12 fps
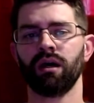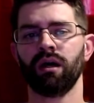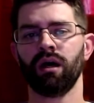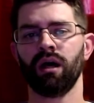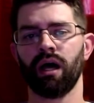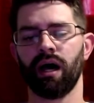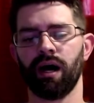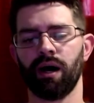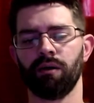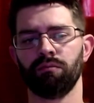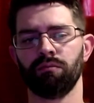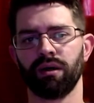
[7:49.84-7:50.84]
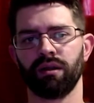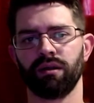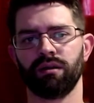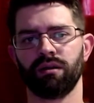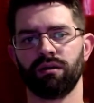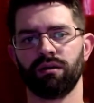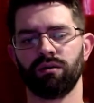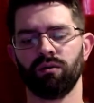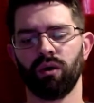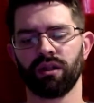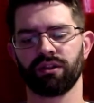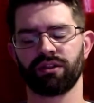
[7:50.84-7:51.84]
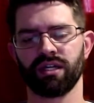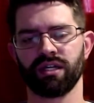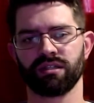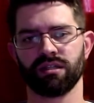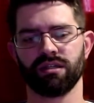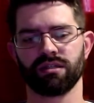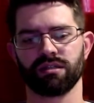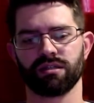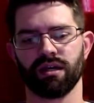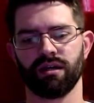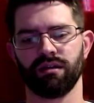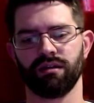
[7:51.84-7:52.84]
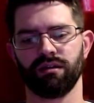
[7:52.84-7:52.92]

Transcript: But one of the things is that,